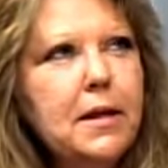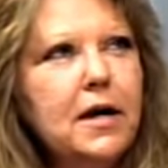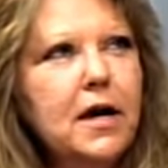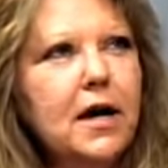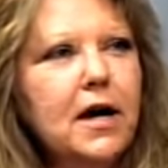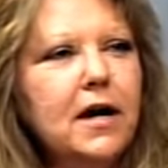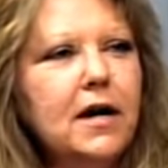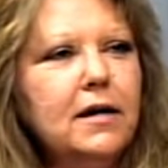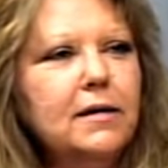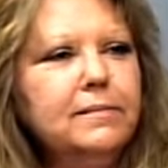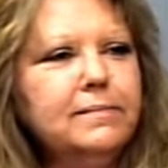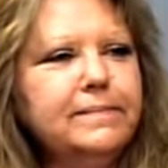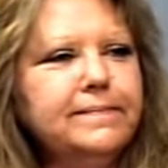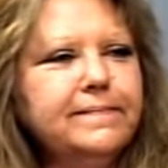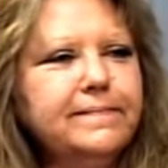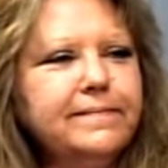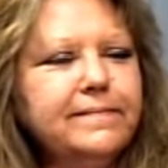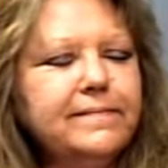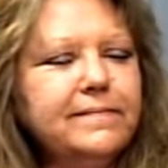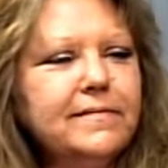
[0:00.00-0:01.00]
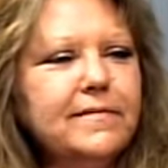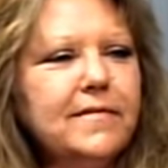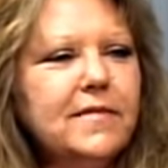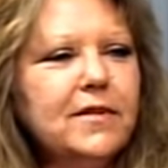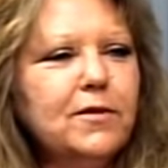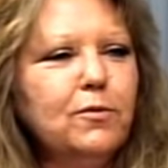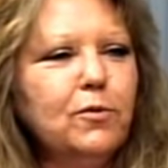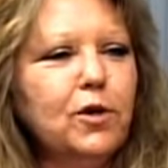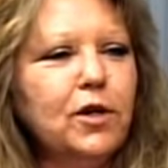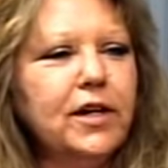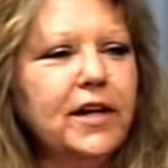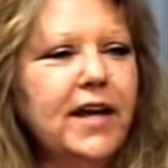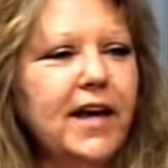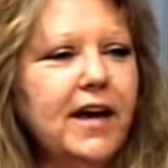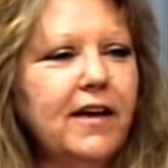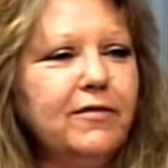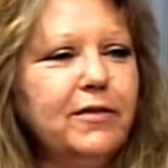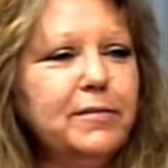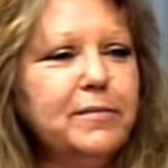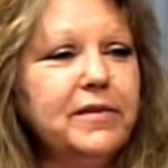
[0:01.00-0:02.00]
Um, we're going to
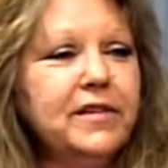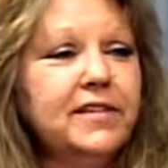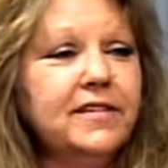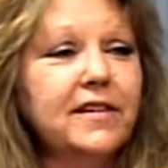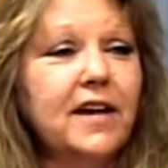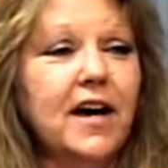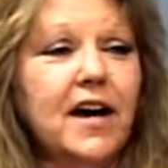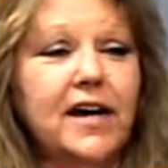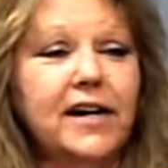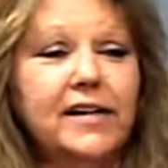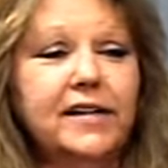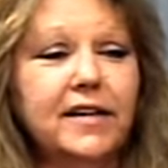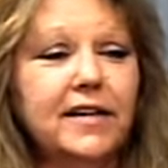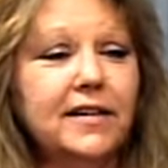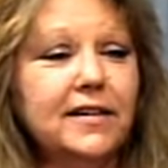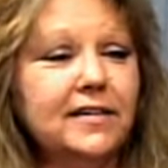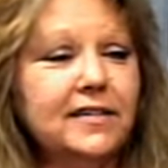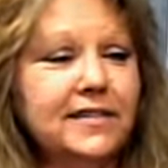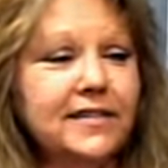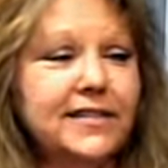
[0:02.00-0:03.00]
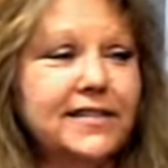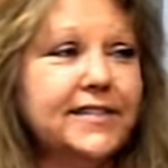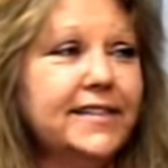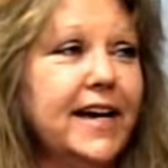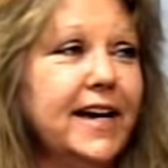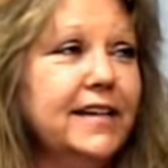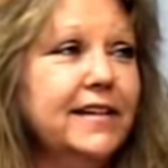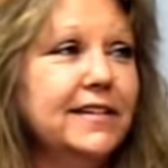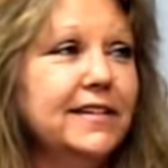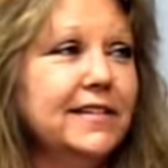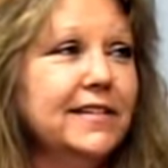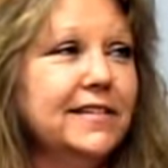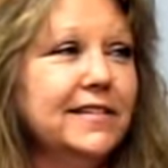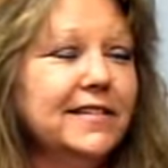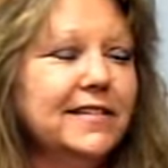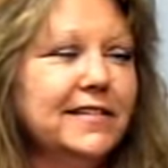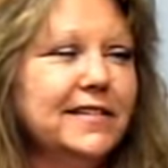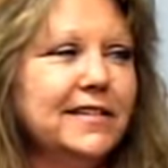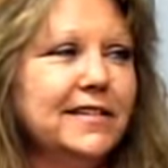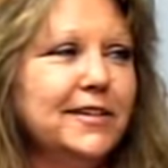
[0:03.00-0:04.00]
have them design a set
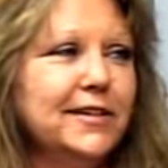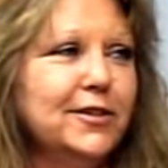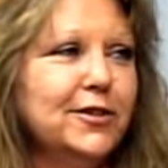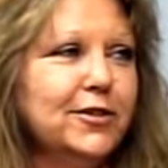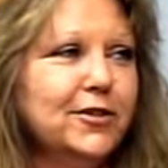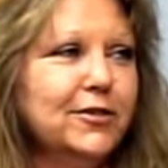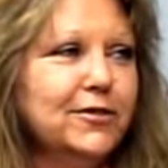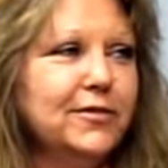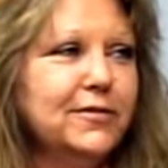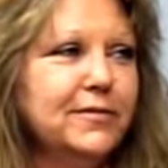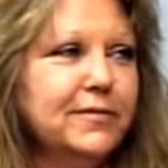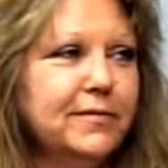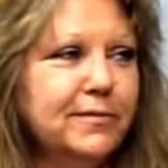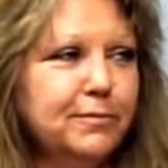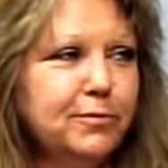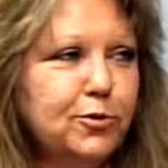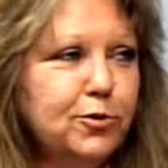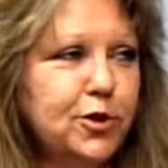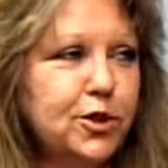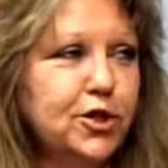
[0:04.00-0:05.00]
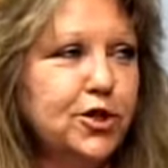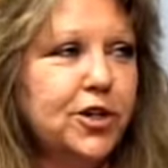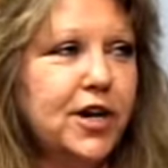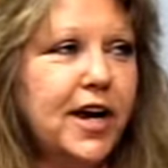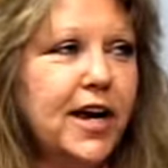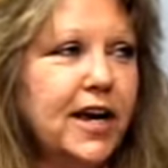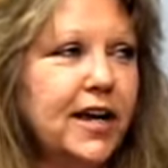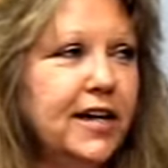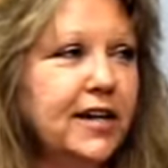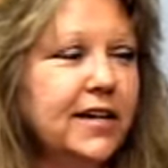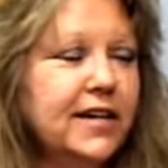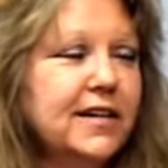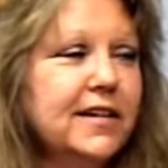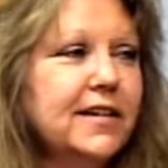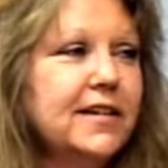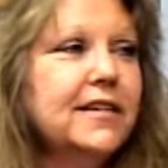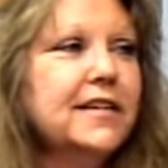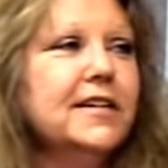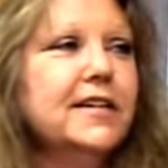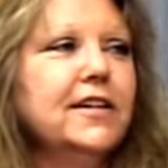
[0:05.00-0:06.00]
to portray,
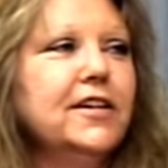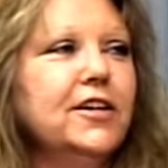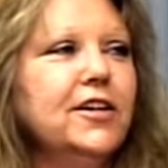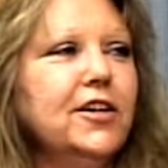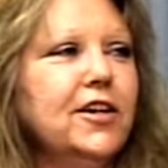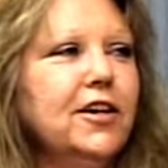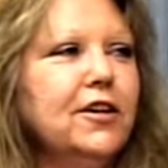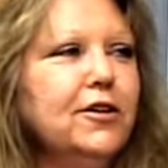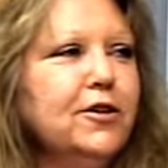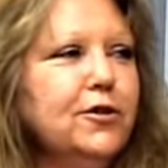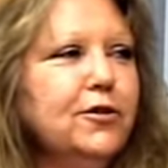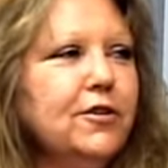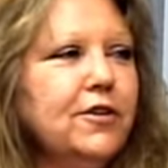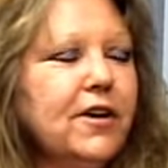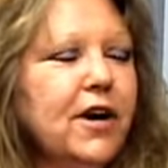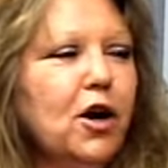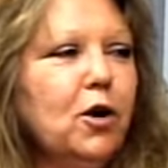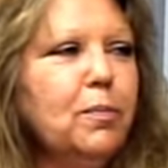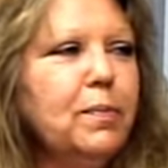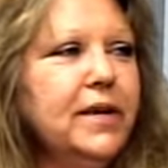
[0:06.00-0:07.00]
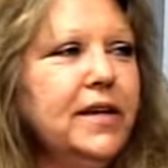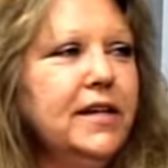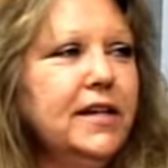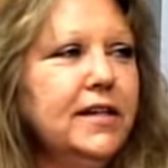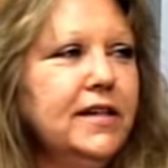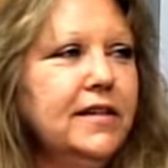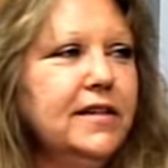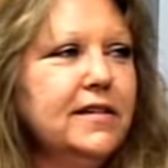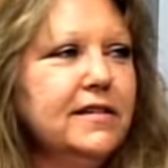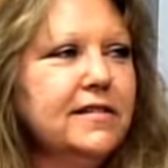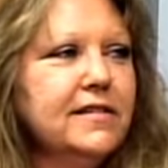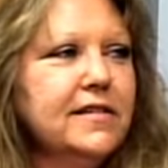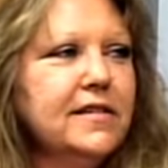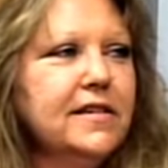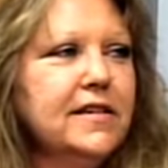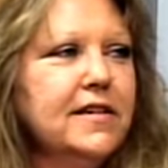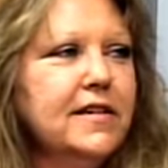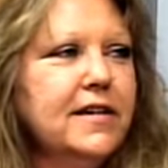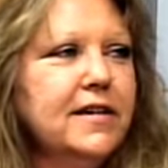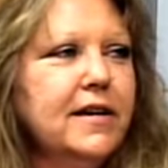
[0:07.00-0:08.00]
you know, who they're helping in this.
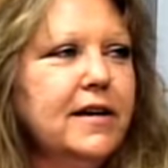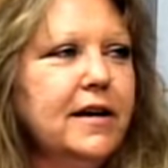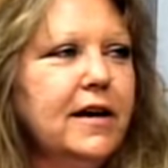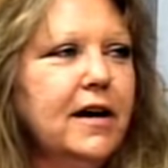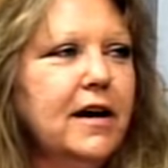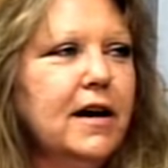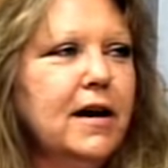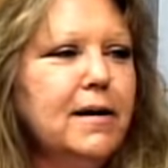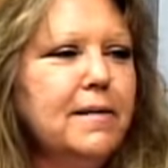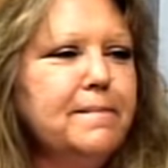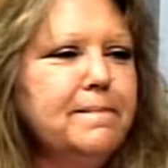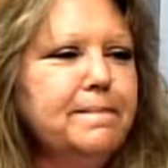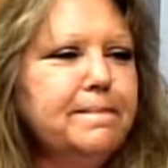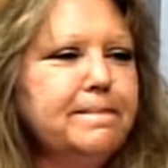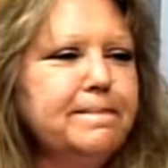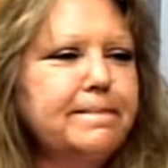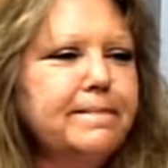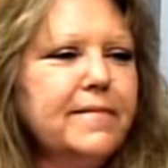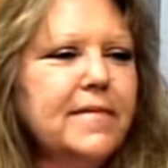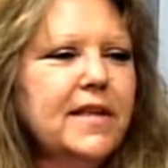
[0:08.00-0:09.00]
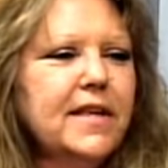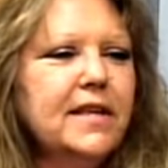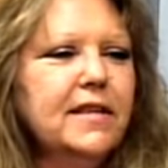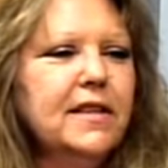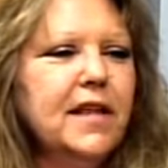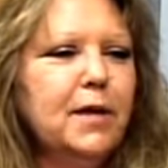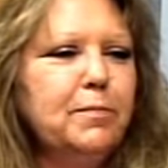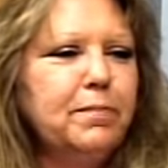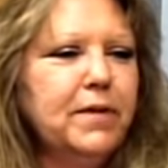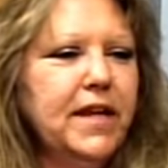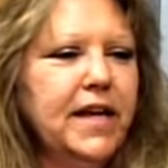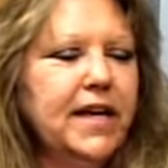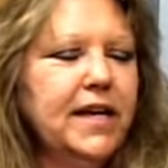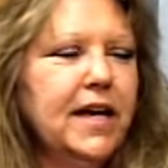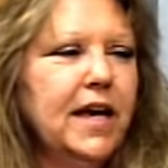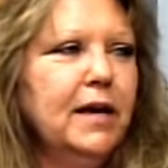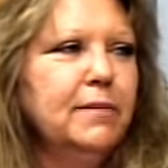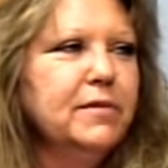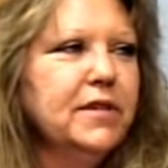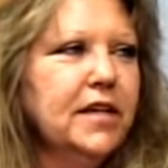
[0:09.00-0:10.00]
Um, they play
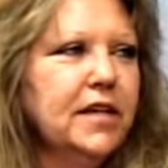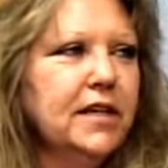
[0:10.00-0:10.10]
games